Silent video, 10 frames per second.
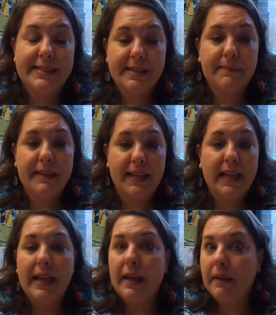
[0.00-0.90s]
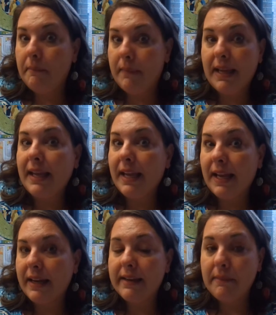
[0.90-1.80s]
something
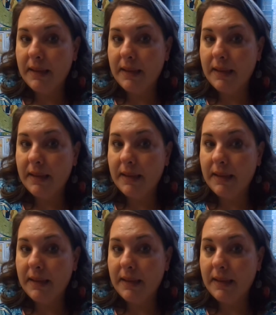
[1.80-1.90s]
mean to